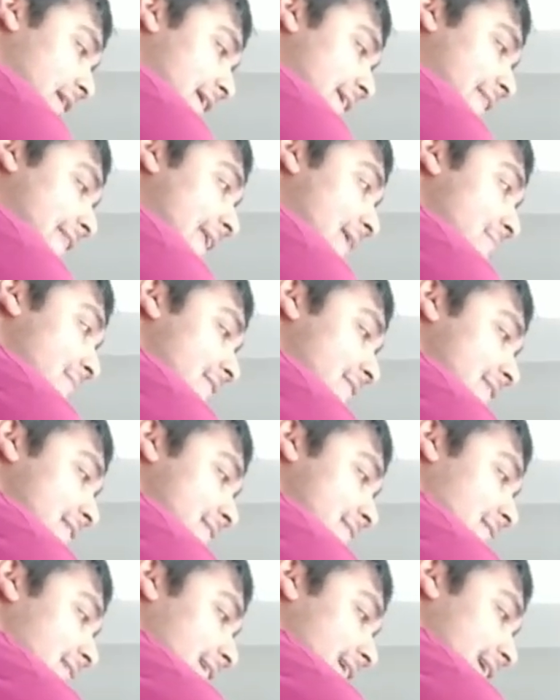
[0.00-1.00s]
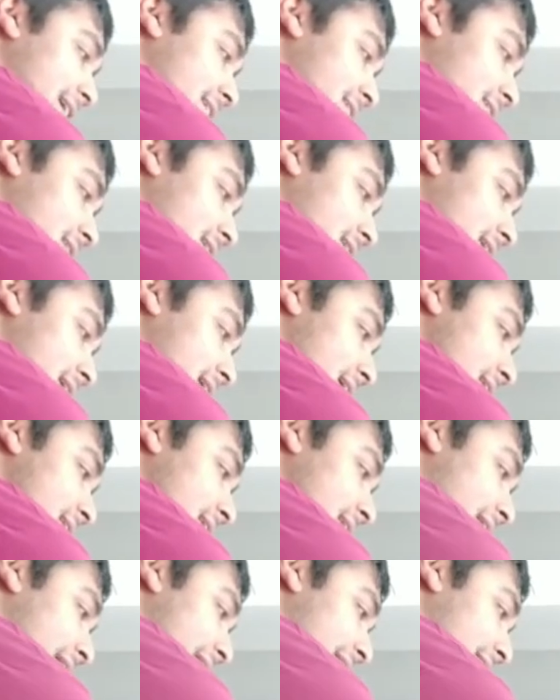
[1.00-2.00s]
I claim that this guy here is
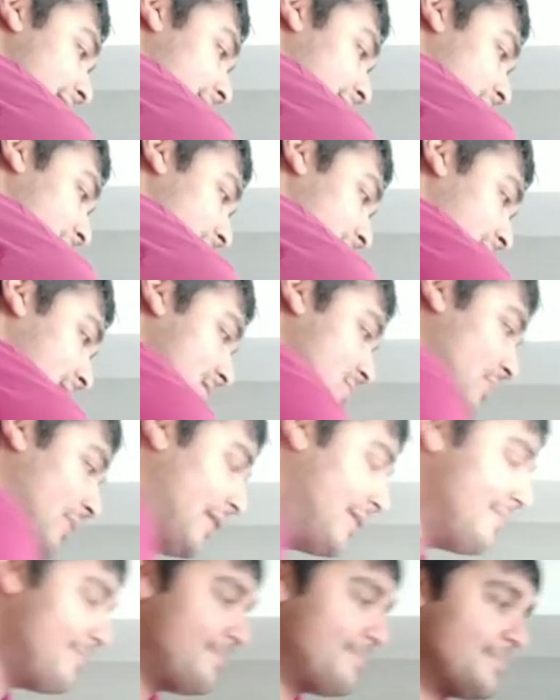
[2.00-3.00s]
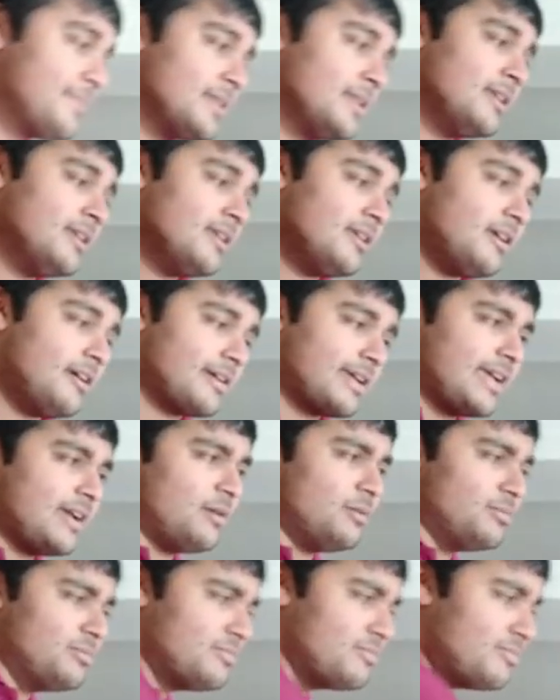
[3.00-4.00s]
in AI plus 1. Okay,
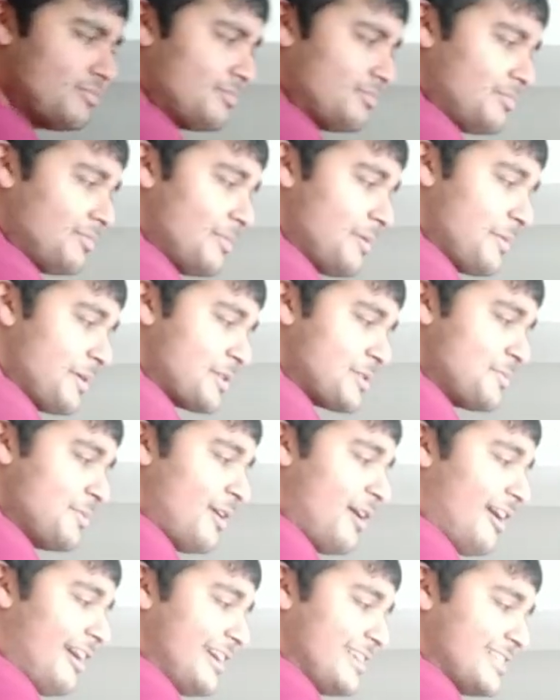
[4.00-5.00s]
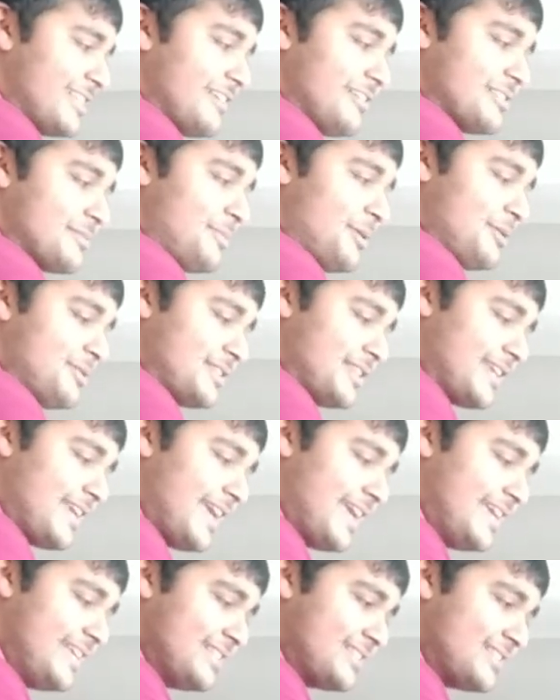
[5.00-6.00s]
oh, maybe I should put I's here as opposed to
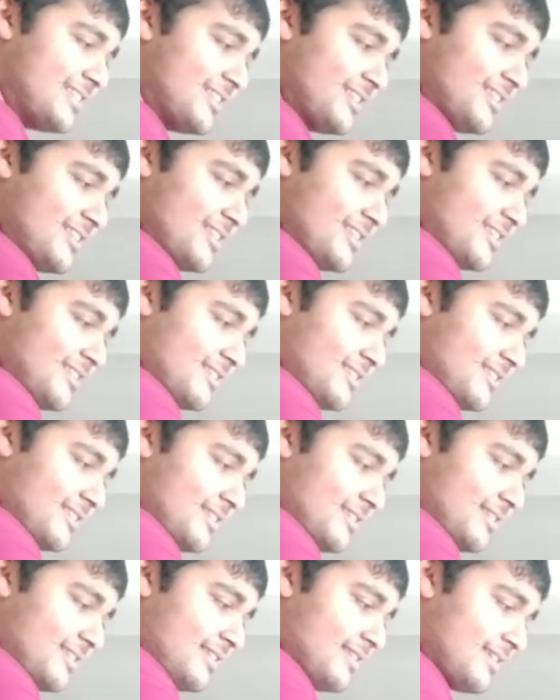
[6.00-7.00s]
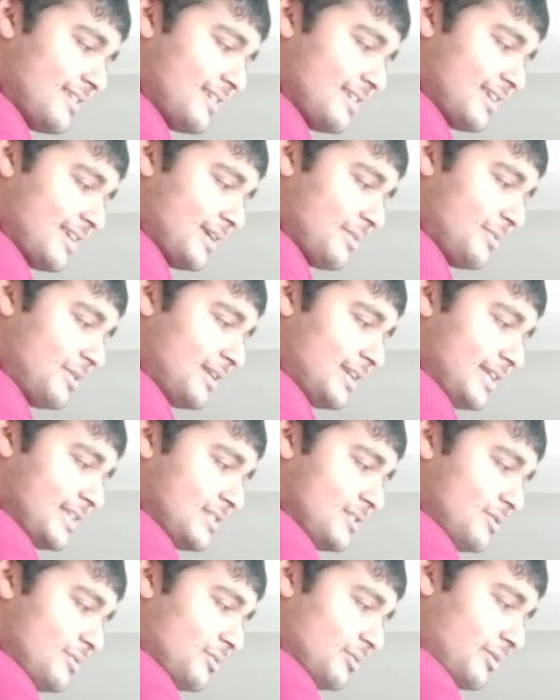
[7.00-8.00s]
K's. A1,
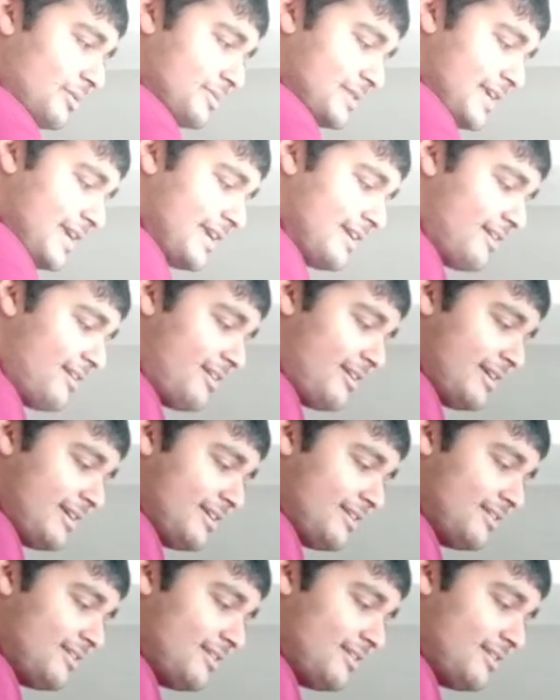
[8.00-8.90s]
A2, all the way up to AI.